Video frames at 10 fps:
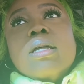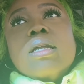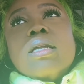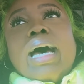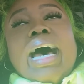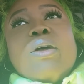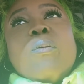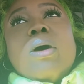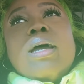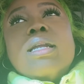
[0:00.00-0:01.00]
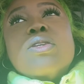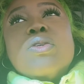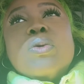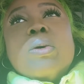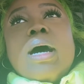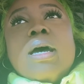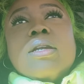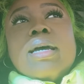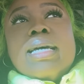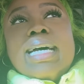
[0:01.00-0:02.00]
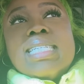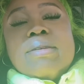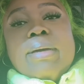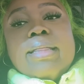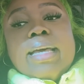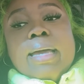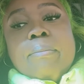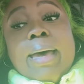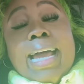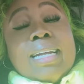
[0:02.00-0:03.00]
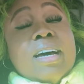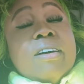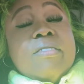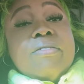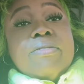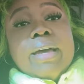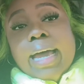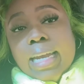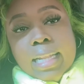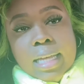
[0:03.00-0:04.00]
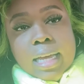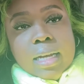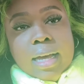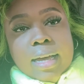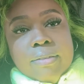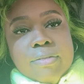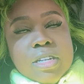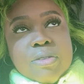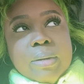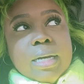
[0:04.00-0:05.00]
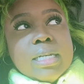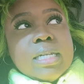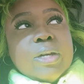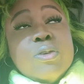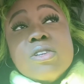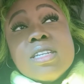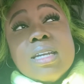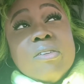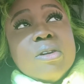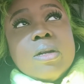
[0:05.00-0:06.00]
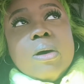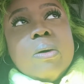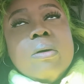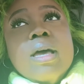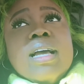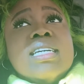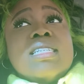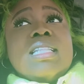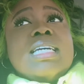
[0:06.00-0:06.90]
I don't want to underestimate the impact of anything in life, just because like you just never know, because the things